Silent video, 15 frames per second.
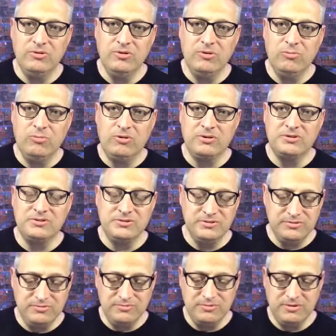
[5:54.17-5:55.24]
want
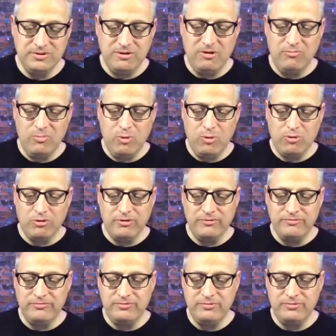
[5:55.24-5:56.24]
to know more of